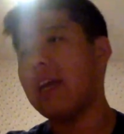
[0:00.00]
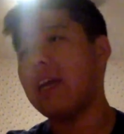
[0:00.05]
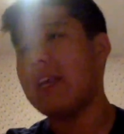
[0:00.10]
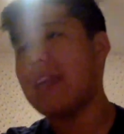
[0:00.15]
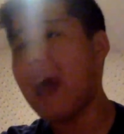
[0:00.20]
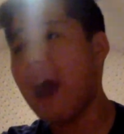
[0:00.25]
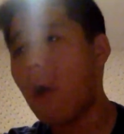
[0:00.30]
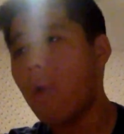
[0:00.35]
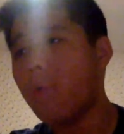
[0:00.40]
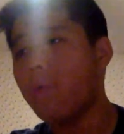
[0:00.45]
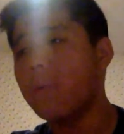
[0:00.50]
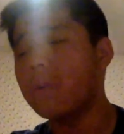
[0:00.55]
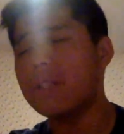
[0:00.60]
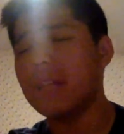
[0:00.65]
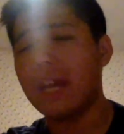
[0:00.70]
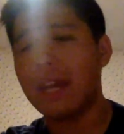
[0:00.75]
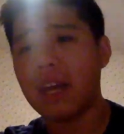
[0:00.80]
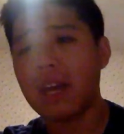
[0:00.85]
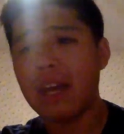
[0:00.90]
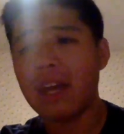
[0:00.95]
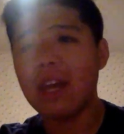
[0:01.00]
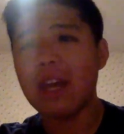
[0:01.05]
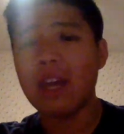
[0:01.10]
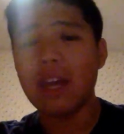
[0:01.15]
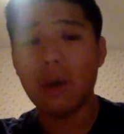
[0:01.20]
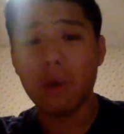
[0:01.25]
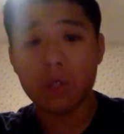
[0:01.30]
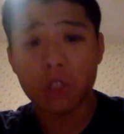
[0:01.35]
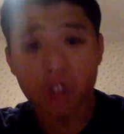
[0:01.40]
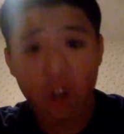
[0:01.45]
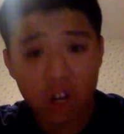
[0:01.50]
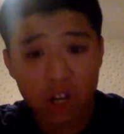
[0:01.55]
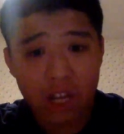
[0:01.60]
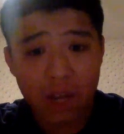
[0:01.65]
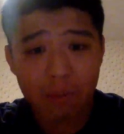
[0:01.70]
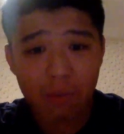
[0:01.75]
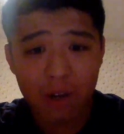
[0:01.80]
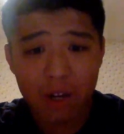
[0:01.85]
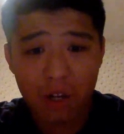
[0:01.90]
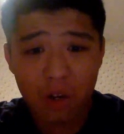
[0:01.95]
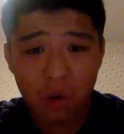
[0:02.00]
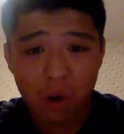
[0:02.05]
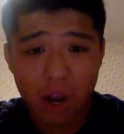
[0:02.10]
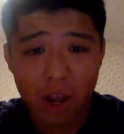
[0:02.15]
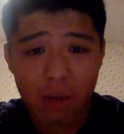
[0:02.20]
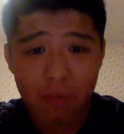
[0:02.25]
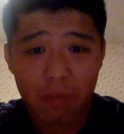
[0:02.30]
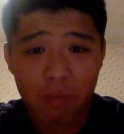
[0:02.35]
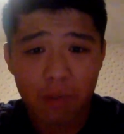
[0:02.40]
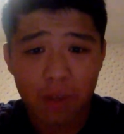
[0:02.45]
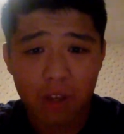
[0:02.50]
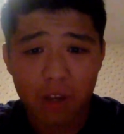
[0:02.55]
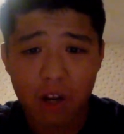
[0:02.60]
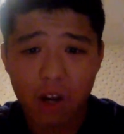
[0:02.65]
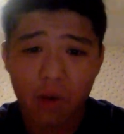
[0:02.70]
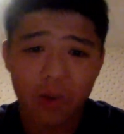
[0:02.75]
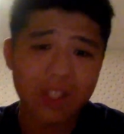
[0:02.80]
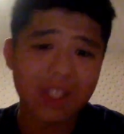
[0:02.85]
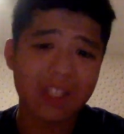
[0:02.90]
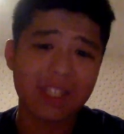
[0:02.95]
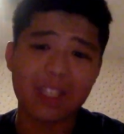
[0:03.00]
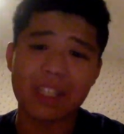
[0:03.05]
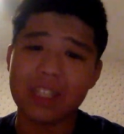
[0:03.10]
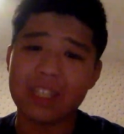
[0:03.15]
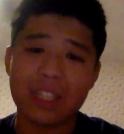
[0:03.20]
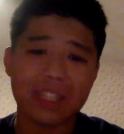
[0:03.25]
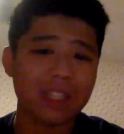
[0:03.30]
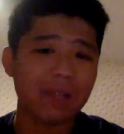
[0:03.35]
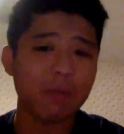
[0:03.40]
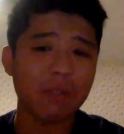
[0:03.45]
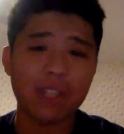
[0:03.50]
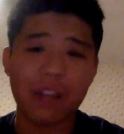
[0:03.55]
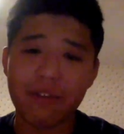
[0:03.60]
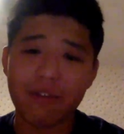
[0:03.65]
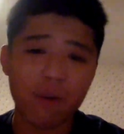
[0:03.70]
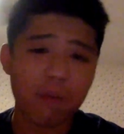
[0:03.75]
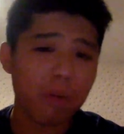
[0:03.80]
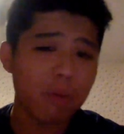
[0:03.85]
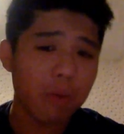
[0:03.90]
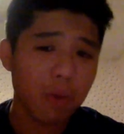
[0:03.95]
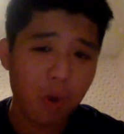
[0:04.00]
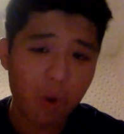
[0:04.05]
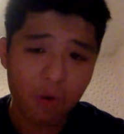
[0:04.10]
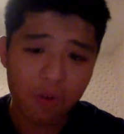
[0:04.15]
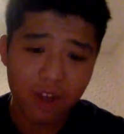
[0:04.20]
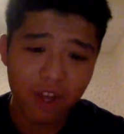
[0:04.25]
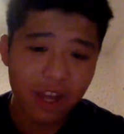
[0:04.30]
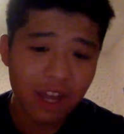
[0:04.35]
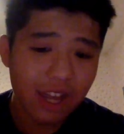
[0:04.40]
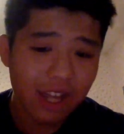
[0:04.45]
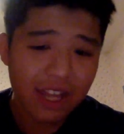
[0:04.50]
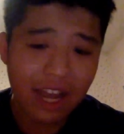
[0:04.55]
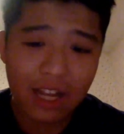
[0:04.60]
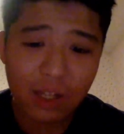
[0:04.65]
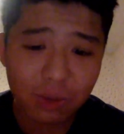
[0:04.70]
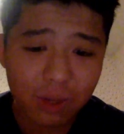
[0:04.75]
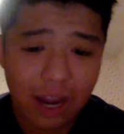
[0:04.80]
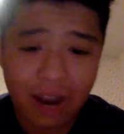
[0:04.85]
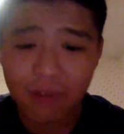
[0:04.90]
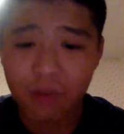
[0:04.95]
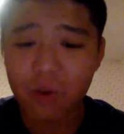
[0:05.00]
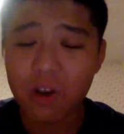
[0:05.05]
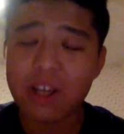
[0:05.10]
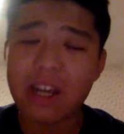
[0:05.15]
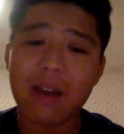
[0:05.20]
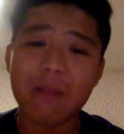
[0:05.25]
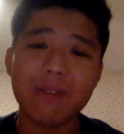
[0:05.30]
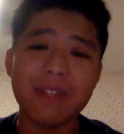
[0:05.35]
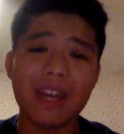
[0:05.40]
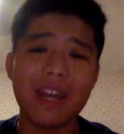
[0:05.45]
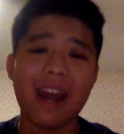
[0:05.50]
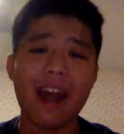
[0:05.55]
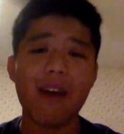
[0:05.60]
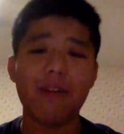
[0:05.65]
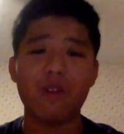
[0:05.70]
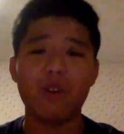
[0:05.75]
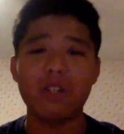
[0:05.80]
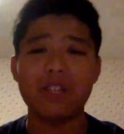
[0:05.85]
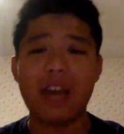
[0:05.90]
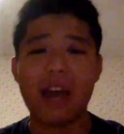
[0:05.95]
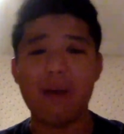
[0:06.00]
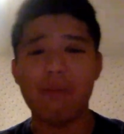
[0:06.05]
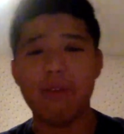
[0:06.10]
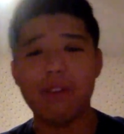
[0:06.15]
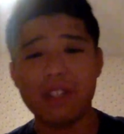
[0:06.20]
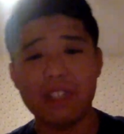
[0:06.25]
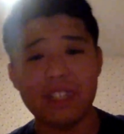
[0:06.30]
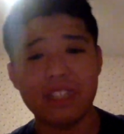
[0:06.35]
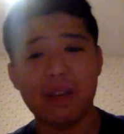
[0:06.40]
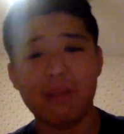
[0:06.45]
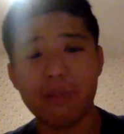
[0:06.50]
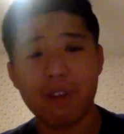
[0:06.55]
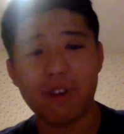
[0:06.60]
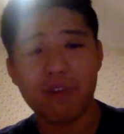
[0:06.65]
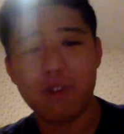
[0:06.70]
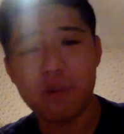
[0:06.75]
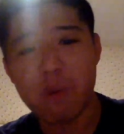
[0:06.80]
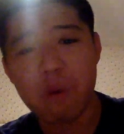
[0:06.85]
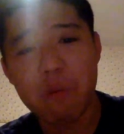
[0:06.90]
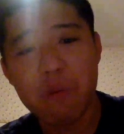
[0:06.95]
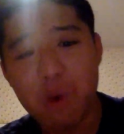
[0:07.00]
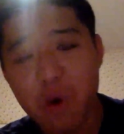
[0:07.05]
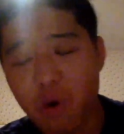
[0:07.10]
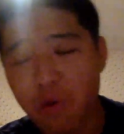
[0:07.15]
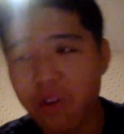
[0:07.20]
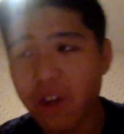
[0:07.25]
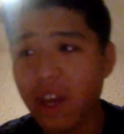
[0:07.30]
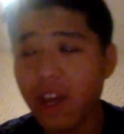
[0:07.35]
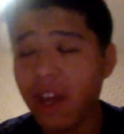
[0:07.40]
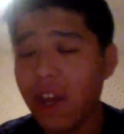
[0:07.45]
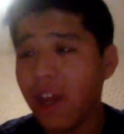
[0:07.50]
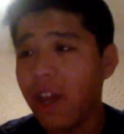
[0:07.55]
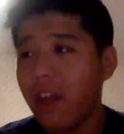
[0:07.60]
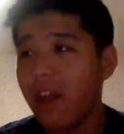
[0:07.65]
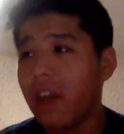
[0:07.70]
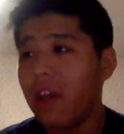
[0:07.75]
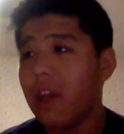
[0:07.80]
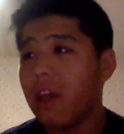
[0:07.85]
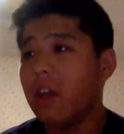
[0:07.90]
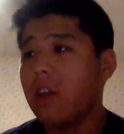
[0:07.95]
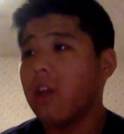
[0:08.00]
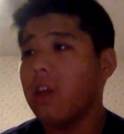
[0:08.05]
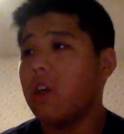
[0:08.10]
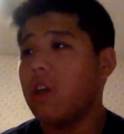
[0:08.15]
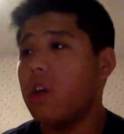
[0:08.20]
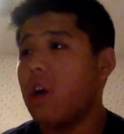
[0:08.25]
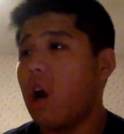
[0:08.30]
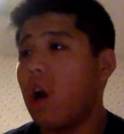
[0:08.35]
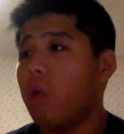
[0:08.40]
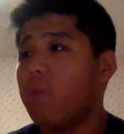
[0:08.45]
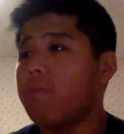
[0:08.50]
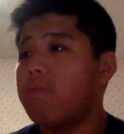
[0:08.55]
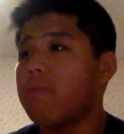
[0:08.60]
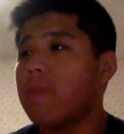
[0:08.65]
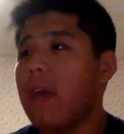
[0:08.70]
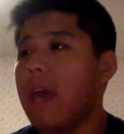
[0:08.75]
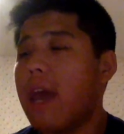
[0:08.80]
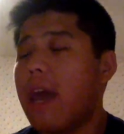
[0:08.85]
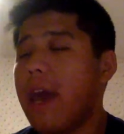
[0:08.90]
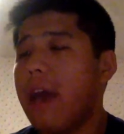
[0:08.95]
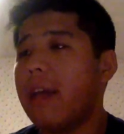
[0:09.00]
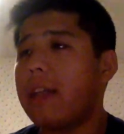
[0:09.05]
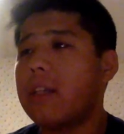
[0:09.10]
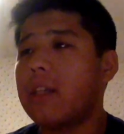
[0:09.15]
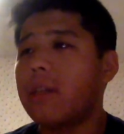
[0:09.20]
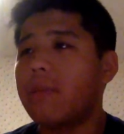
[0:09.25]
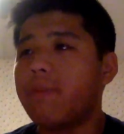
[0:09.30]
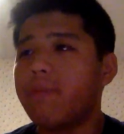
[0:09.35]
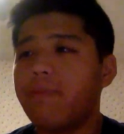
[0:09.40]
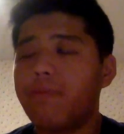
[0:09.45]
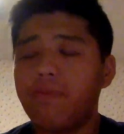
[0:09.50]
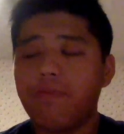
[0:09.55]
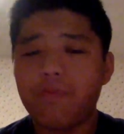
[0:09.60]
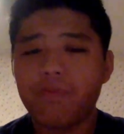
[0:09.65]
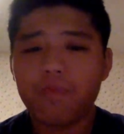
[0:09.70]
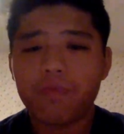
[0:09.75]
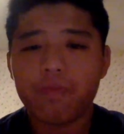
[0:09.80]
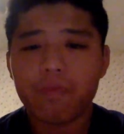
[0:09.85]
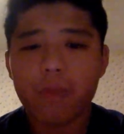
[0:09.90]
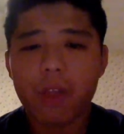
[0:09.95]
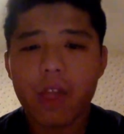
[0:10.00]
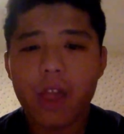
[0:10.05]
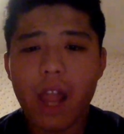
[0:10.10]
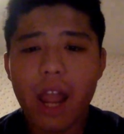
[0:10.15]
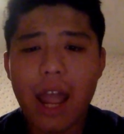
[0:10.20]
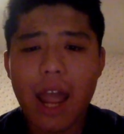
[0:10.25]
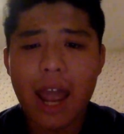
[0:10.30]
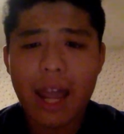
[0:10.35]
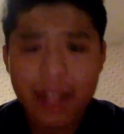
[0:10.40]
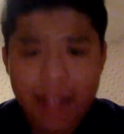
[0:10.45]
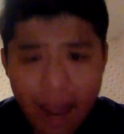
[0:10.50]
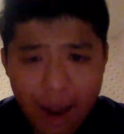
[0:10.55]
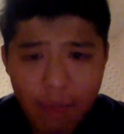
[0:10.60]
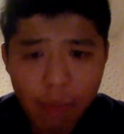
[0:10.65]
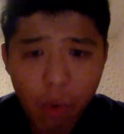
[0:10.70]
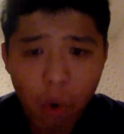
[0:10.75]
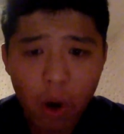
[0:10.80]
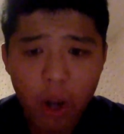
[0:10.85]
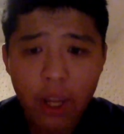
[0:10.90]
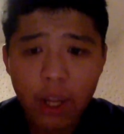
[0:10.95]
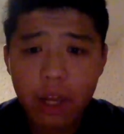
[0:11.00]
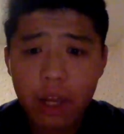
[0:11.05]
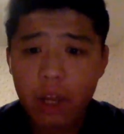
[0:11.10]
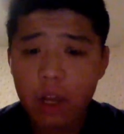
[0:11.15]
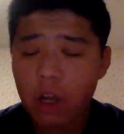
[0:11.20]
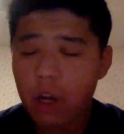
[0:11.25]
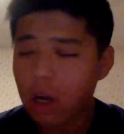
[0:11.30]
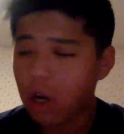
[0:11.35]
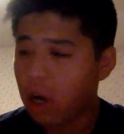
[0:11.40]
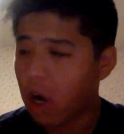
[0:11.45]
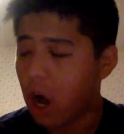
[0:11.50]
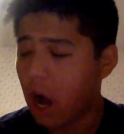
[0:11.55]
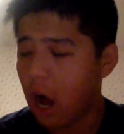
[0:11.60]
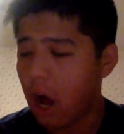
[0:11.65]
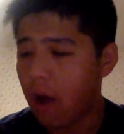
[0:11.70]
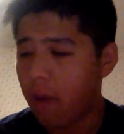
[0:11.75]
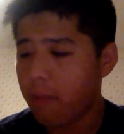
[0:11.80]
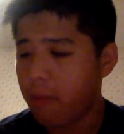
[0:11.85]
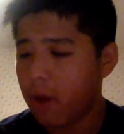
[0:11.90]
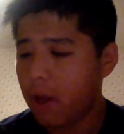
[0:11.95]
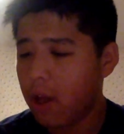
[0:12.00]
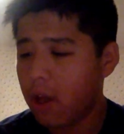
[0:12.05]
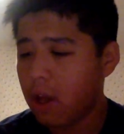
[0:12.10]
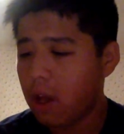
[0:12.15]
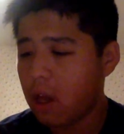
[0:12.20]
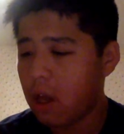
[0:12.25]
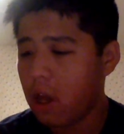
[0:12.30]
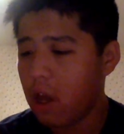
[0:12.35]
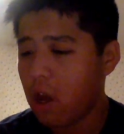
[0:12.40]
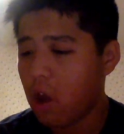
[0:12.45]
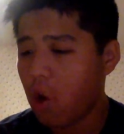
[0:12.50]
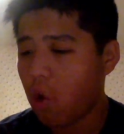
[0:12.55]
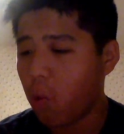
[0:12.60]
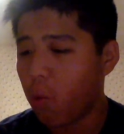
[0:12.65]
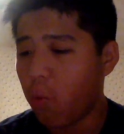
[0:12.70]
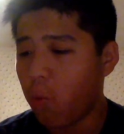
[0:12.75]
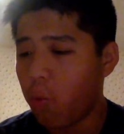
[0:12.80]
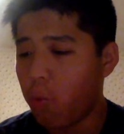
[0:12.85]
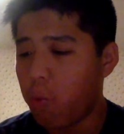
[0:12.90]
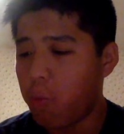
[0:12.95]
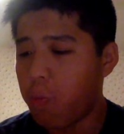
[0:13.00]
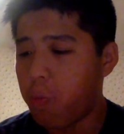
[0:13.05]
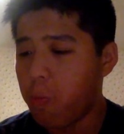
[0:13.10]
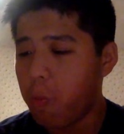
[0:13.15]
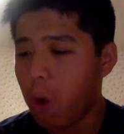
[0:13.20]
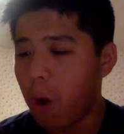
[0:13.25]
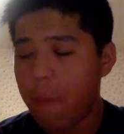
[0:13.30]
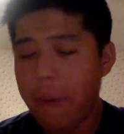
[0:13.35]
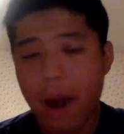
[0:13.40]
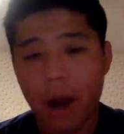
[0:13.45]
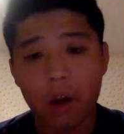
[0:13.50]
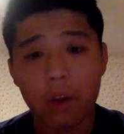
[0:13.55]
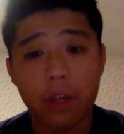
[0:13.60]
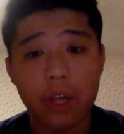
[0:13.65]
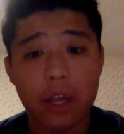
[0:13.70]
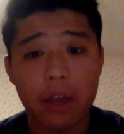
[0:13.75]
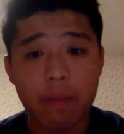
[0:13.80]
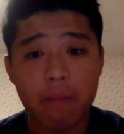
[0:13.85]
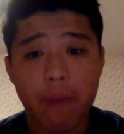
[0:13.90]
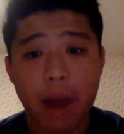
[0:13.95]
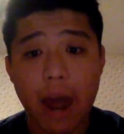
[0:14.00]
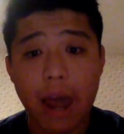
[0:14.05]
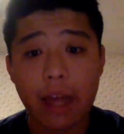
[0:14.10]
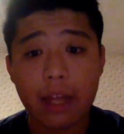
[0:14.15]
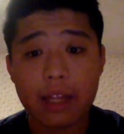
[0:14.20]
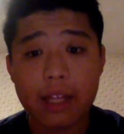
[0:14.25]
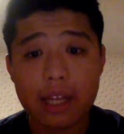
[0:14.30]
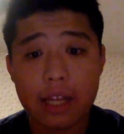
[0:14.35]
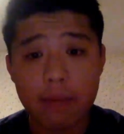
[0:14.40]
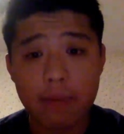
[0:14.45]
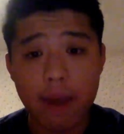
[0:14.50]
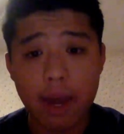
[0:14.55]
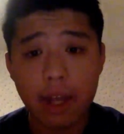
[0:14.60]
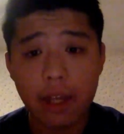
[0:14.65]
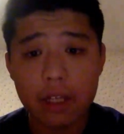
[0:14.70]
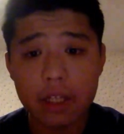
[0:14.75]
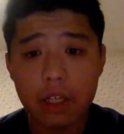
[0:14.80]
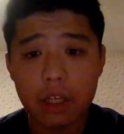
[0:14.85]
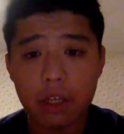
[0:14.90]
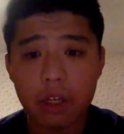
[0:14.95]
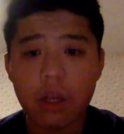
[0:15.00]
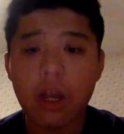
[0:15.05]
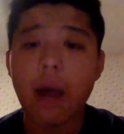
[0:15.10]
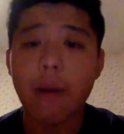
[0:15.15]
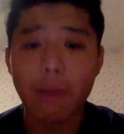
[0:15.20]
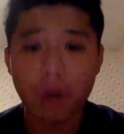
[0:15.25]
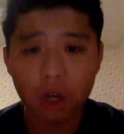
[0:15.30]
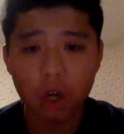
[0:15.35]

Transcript: Now it was like it was starting to get pretty grim. You know, it's this is some stuff from a movie. That's what everyone kept saying after this happened. This is something from a movie. You know, and at that point, um, apparently my teammates, I'm gonna